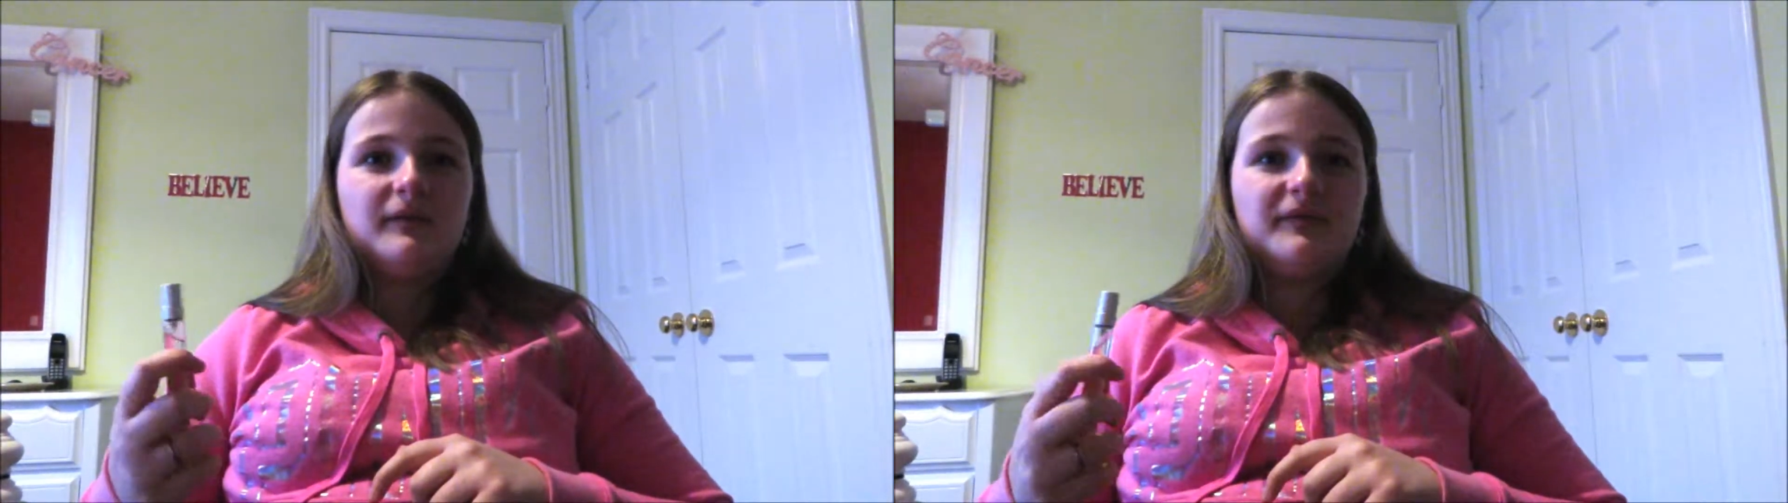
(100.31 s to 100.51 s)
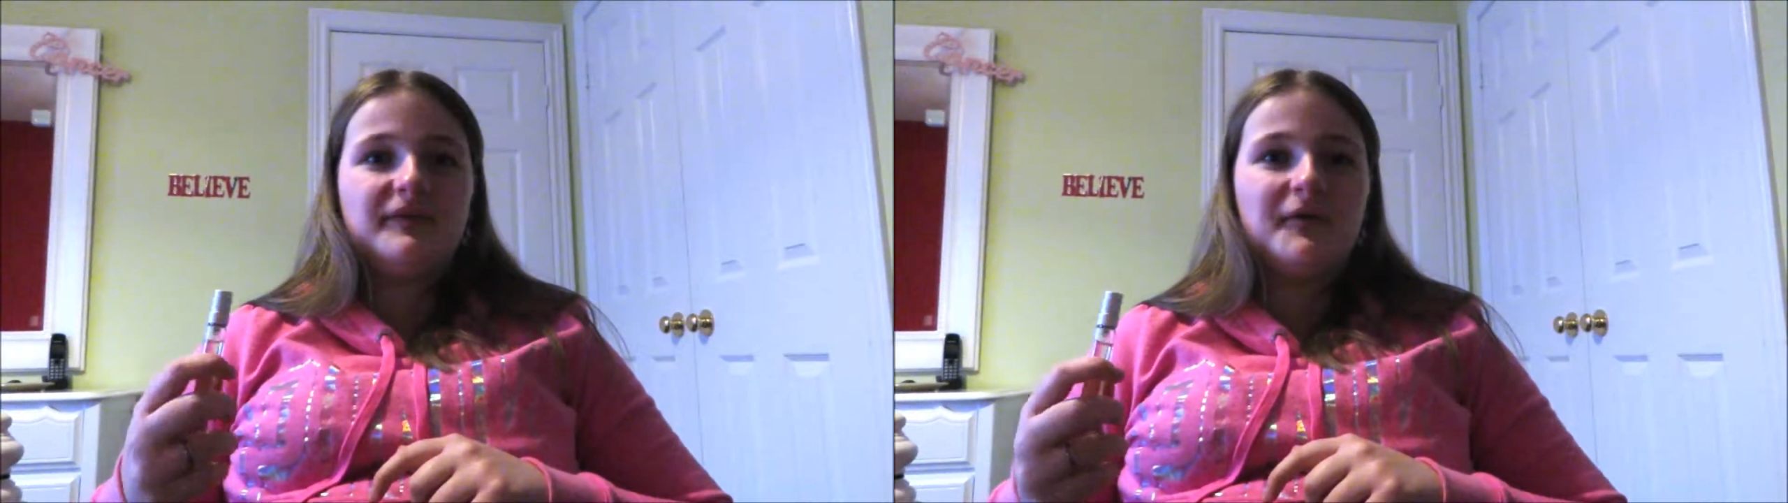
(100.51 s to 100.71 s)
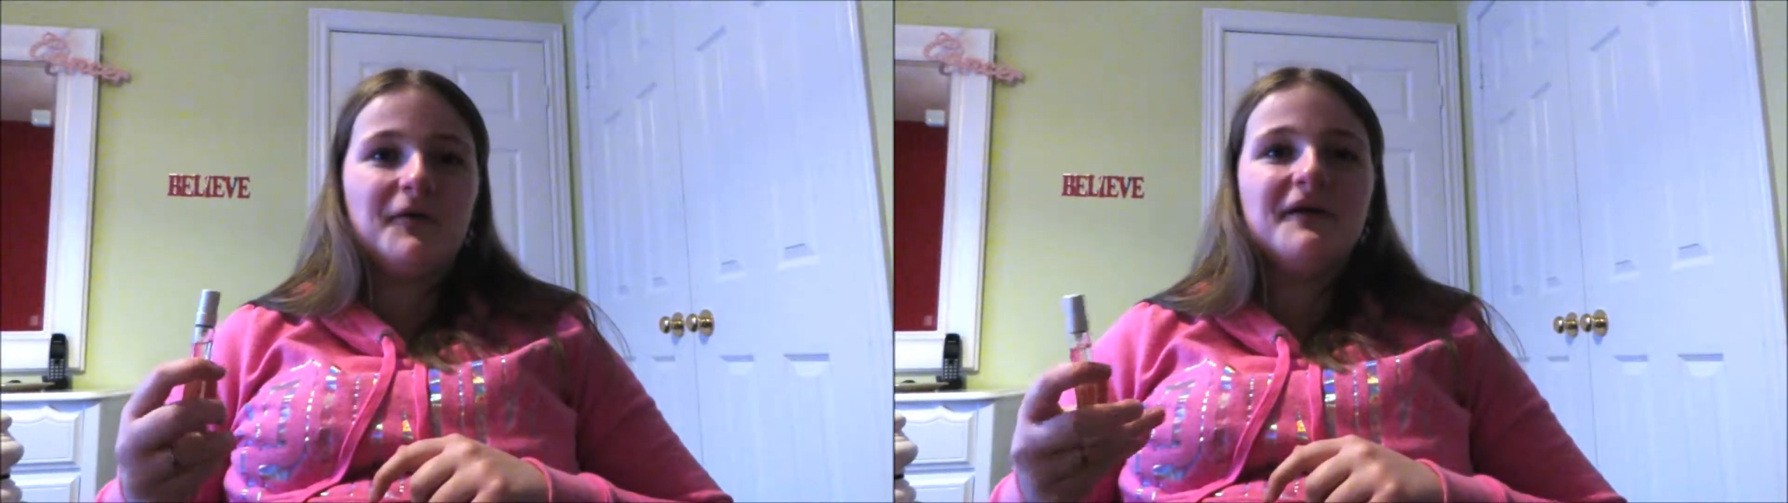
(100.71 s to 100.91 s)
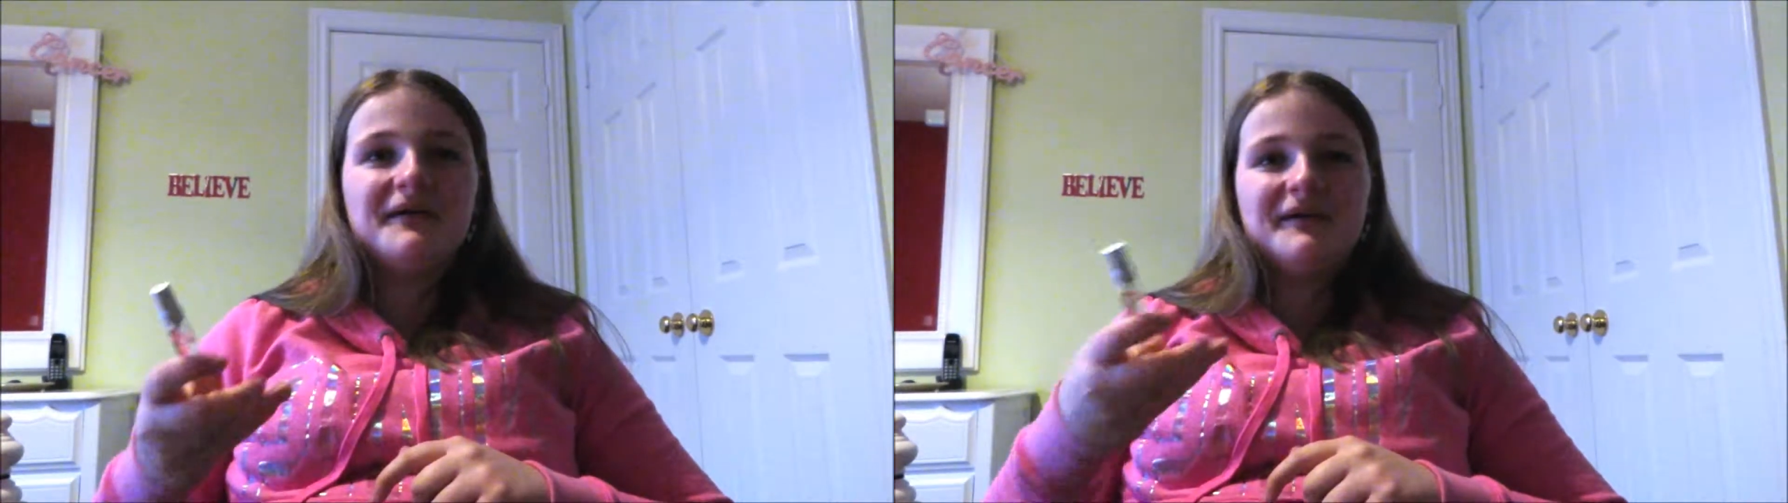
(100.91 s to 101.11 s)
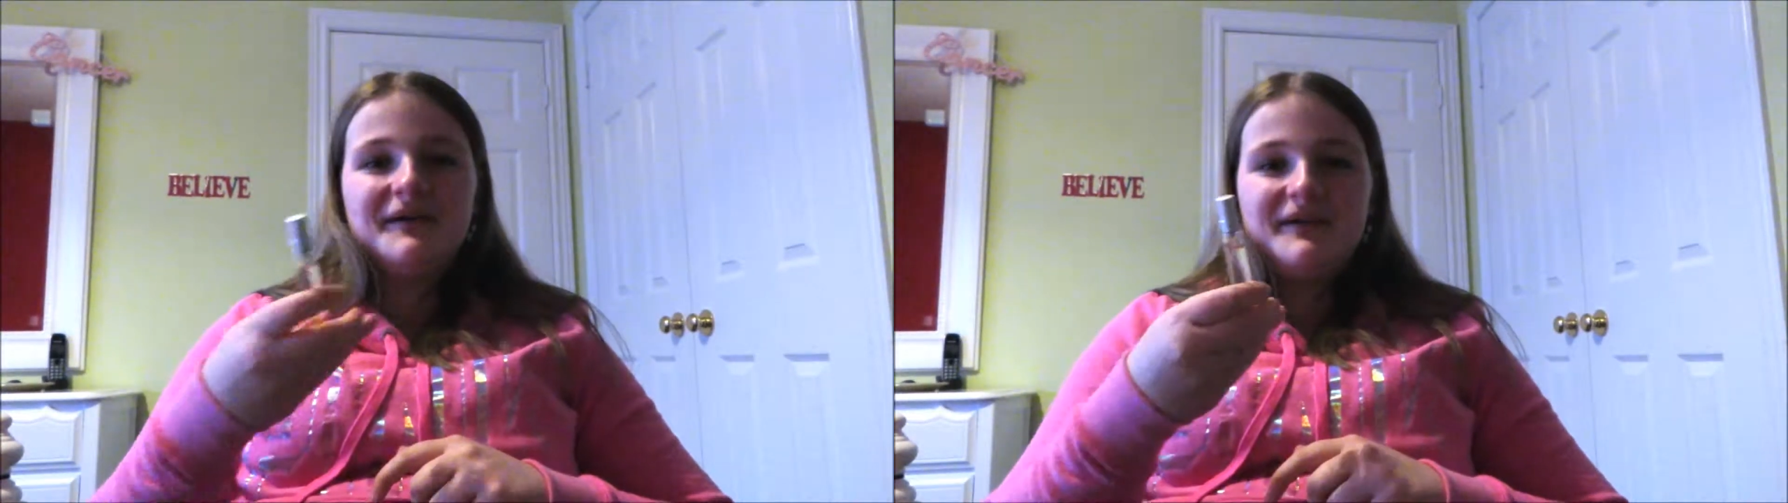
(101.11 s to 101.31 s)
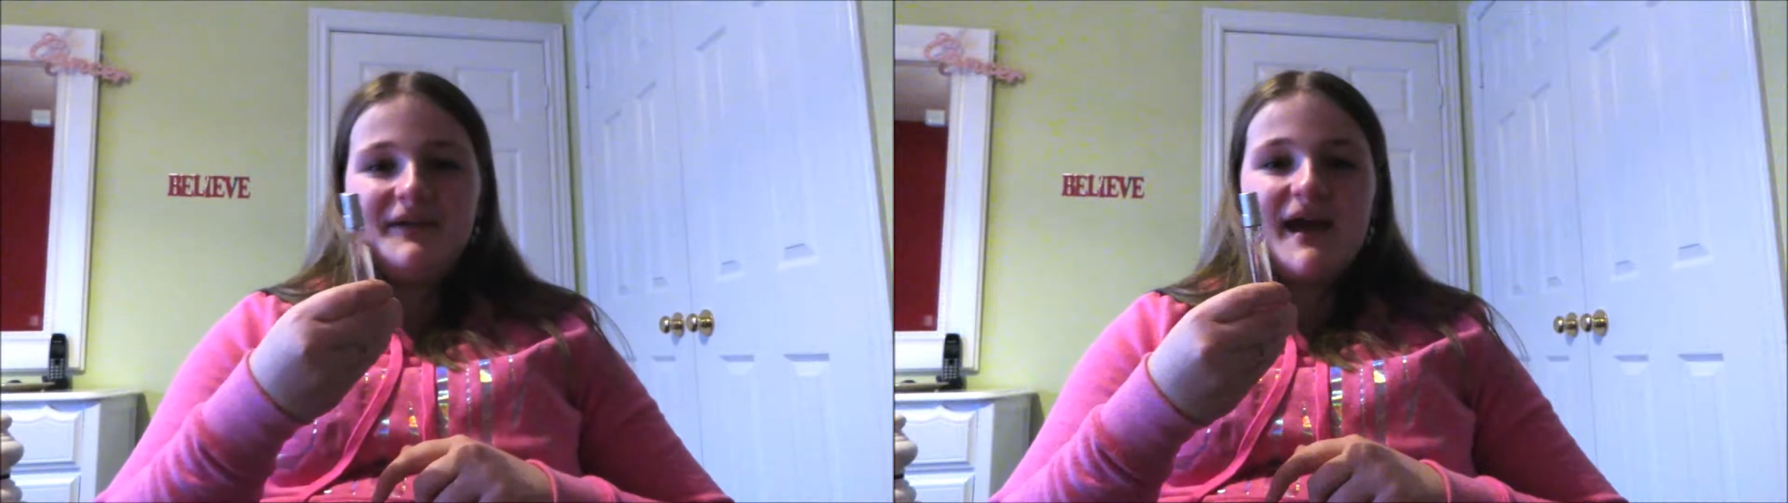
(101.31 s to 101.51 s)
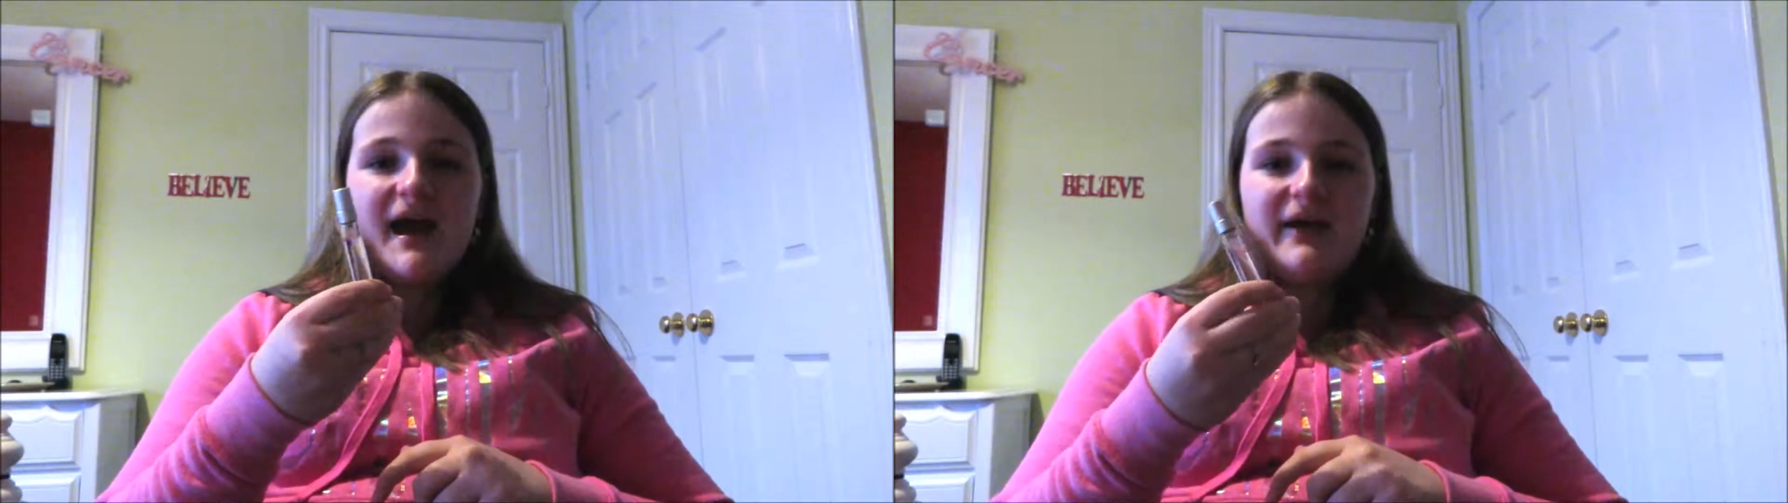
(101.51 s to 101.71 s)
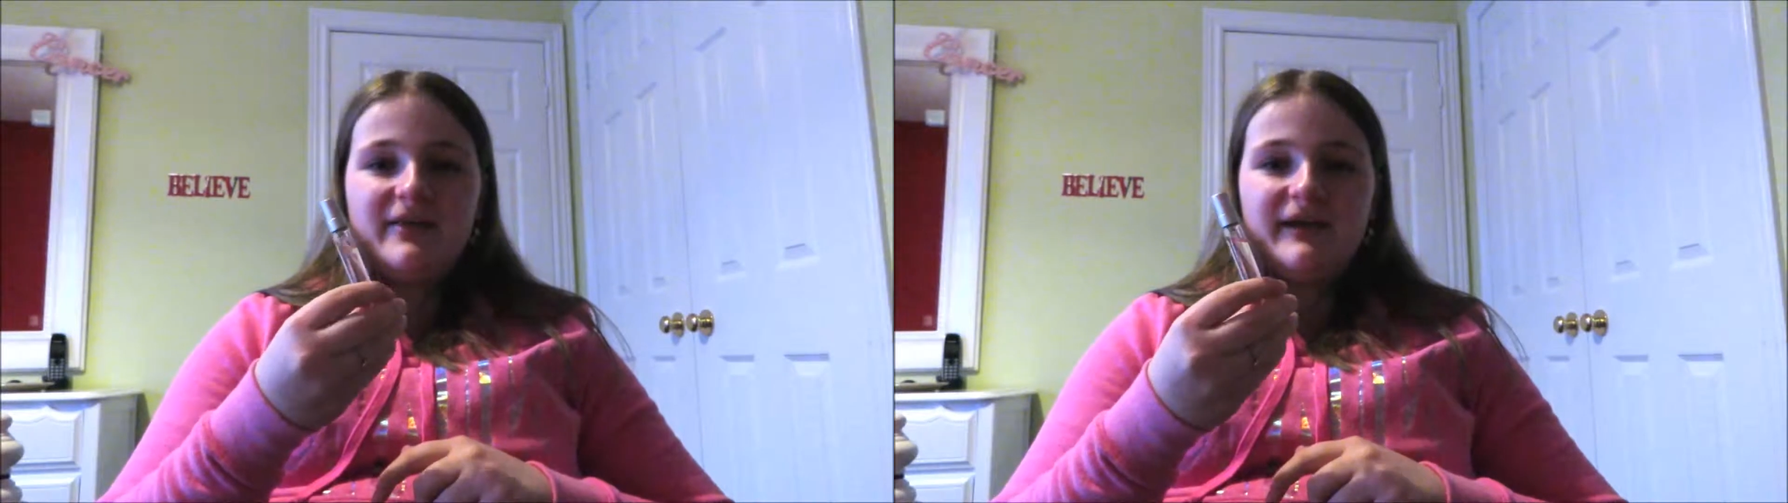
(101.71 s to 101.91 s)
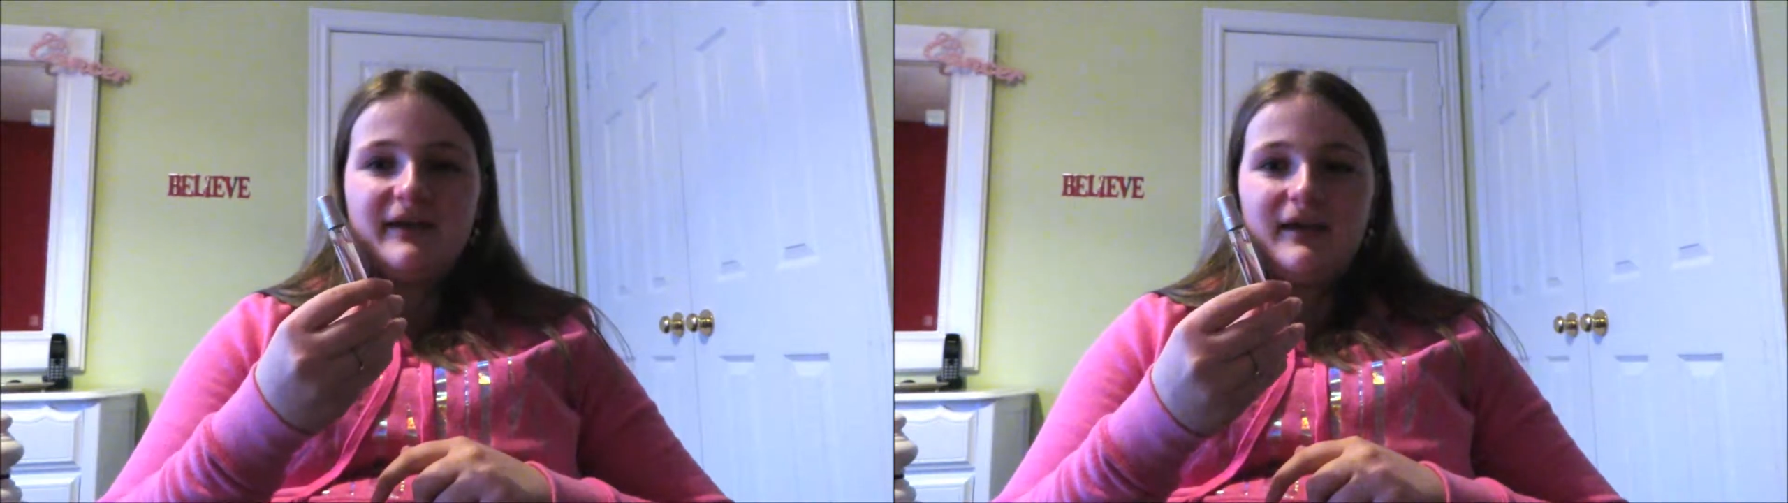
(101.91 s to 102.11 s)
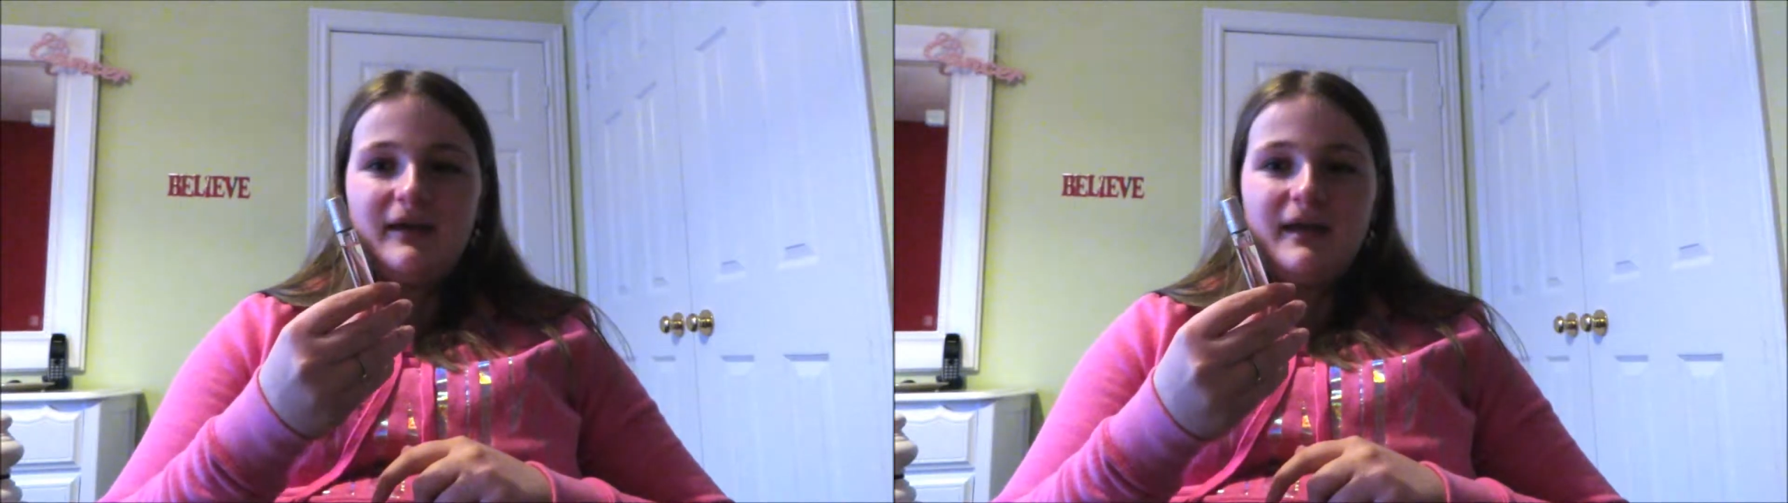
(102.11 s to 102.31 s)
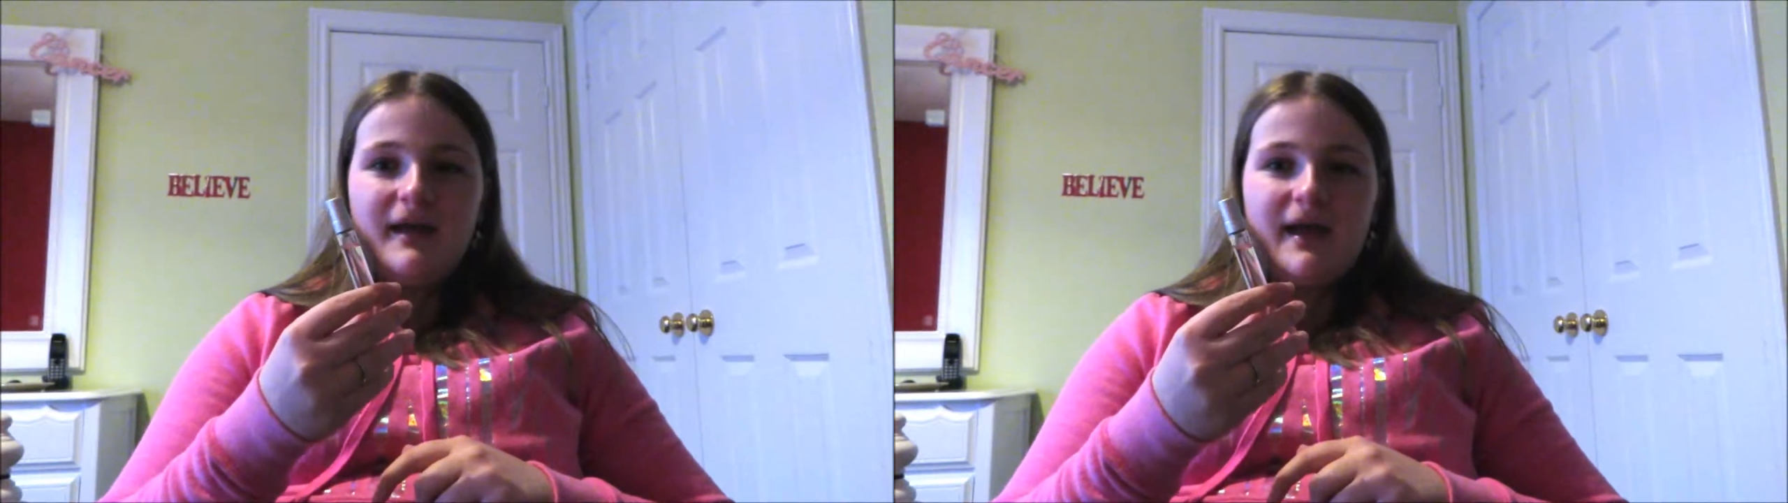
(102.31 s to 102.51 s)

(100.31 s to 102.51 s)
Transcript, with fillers: So yeah, I like it.